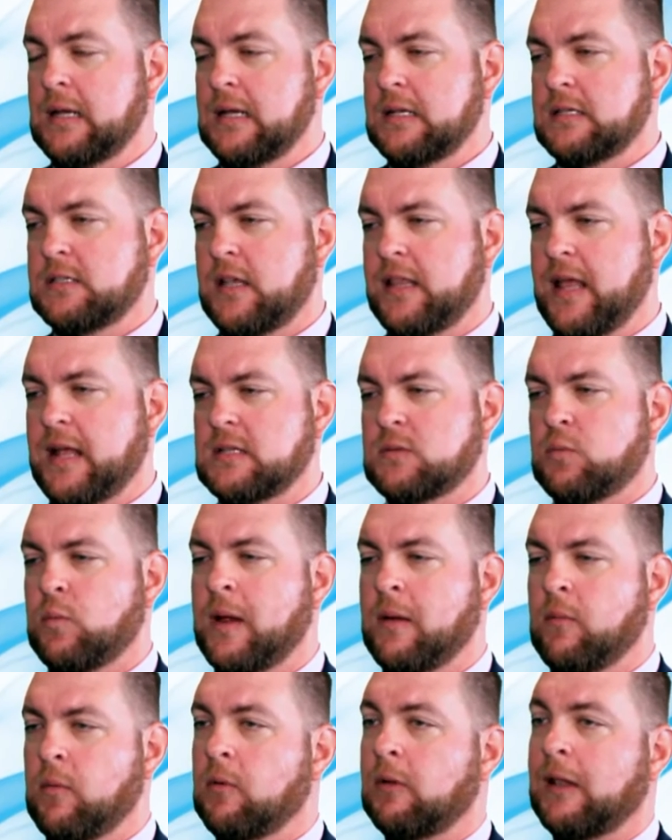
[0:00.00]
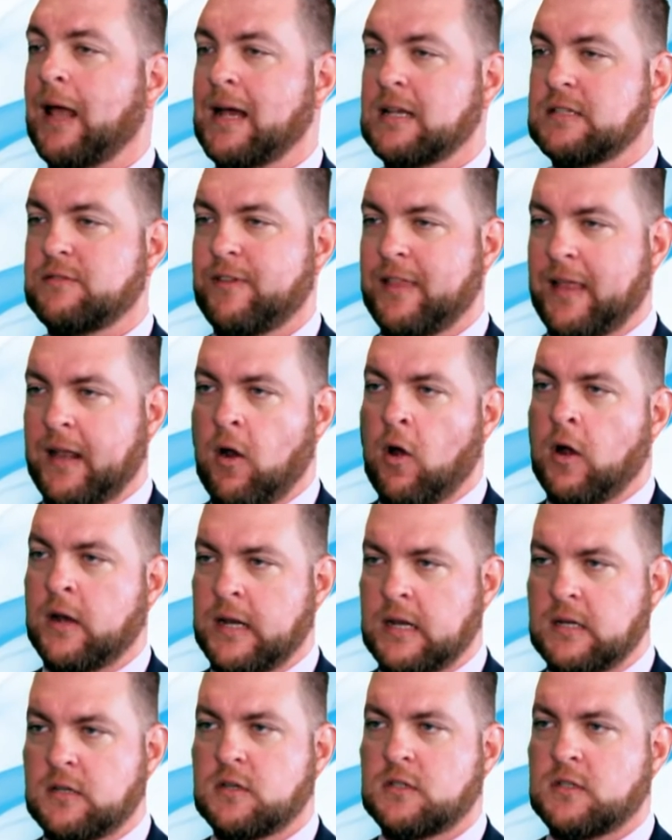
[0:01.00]
So that's where we will ask for that
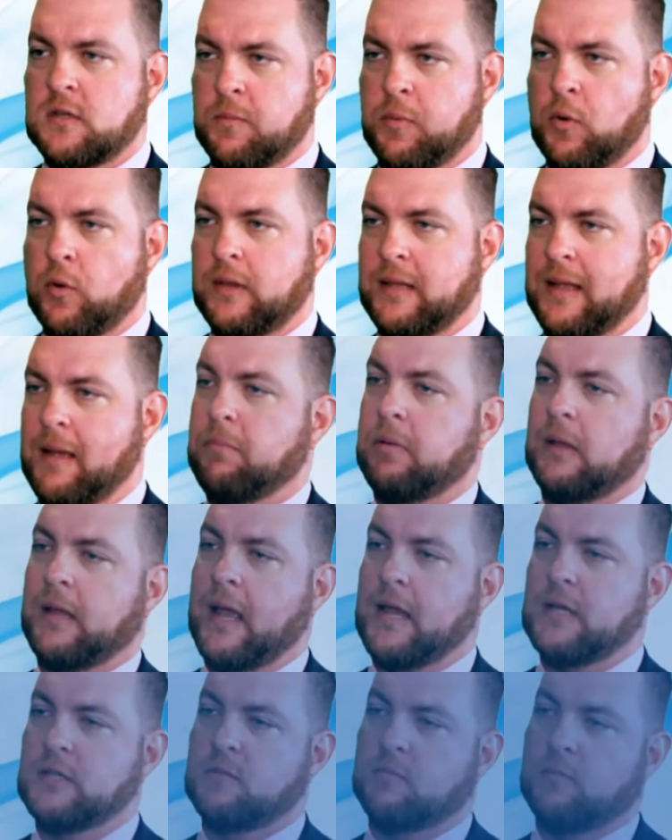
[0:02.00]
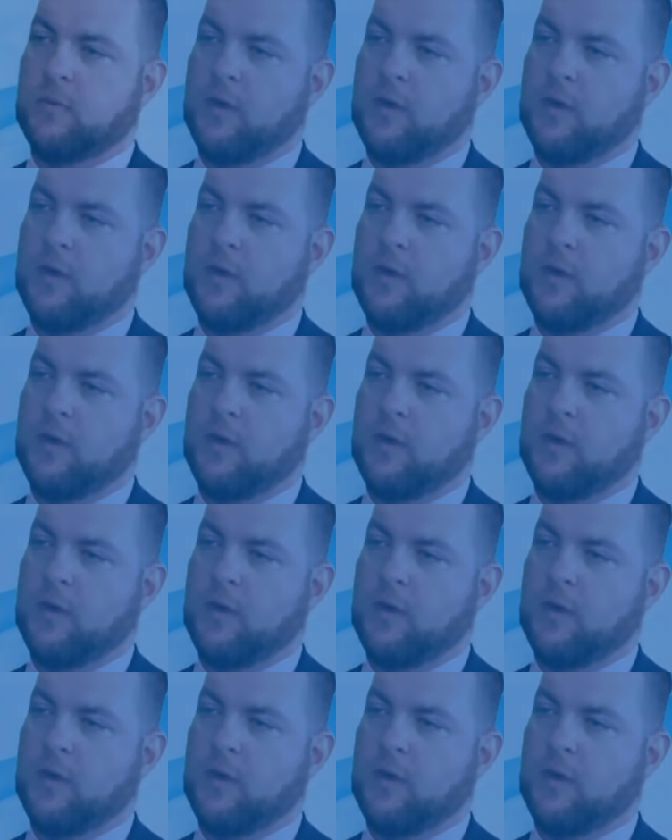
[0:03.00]
ID to support the application